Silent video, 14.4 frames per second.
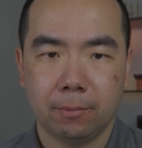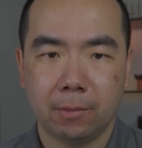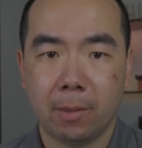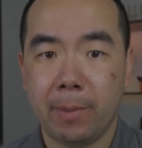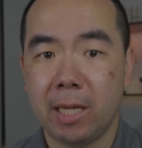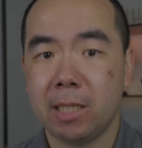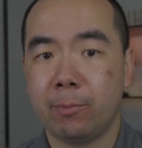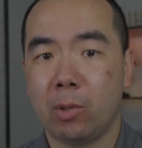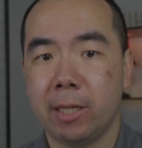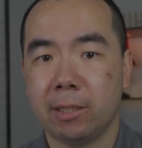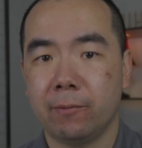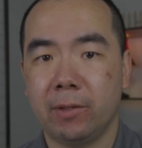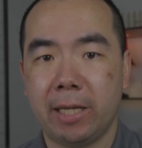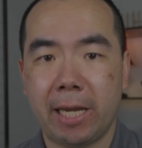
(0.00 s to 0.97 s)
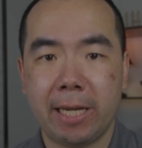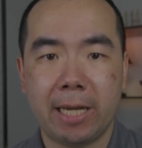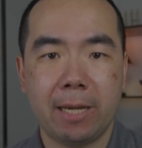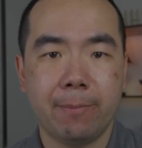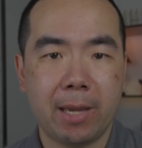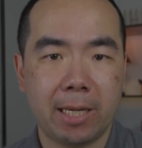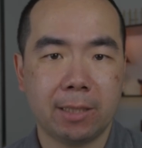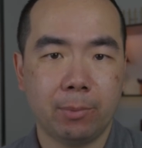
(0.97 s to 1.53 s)
The base price of the AI
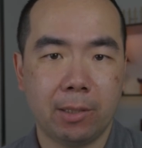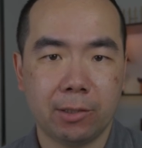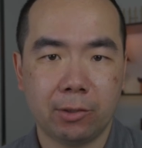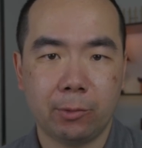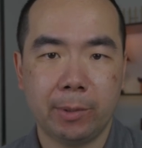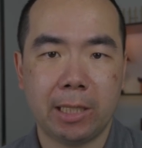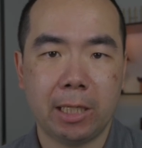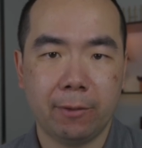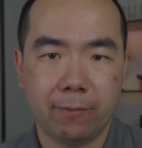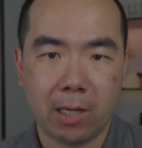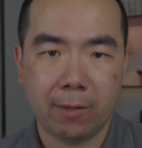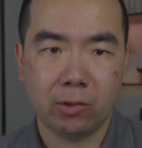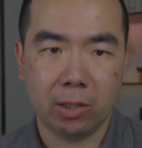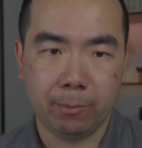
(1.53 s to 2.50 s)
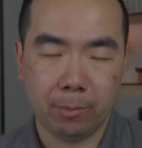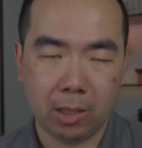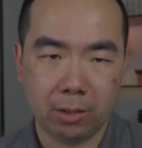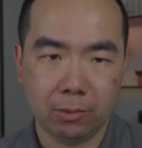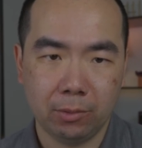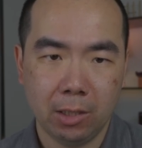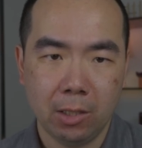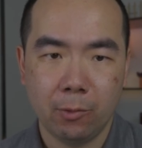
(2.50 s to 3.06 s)
Max Plus 395 chip
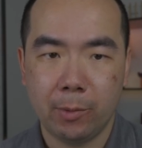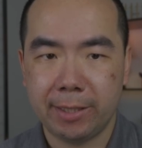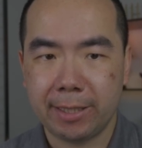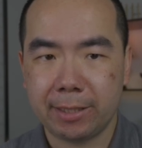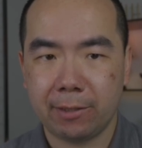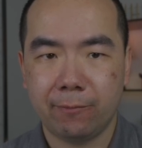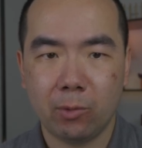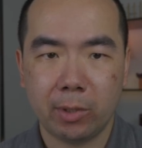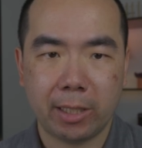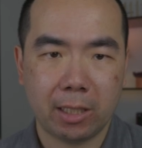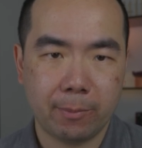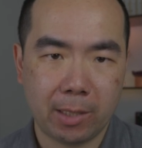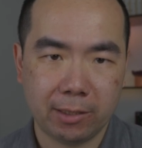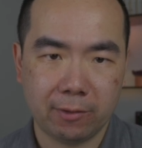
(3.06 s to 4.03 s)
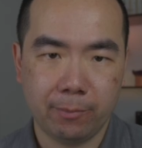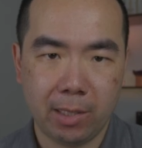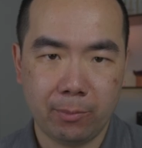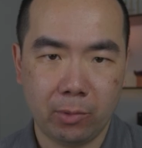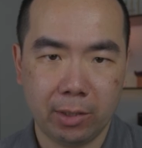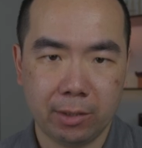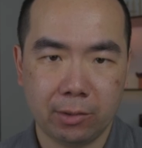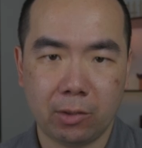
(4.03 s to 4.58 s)
model with 64 GB of
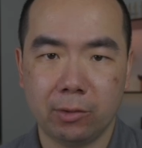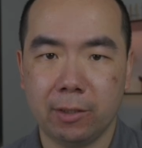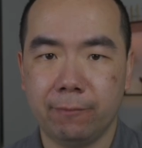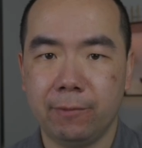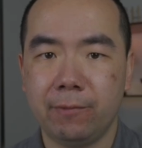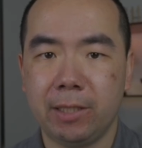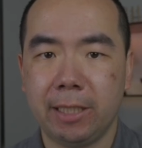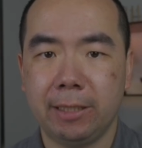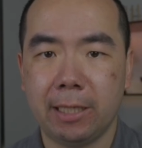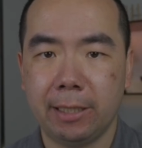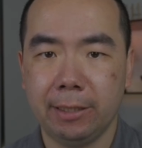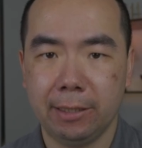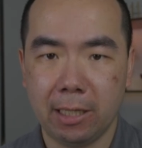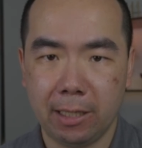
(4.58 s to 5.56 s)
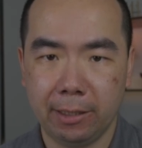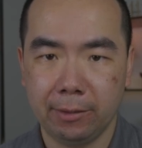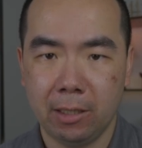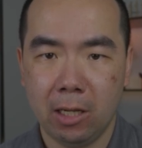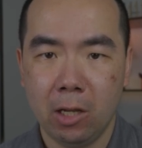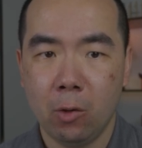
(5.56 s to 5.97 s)
memory starts at $1,599.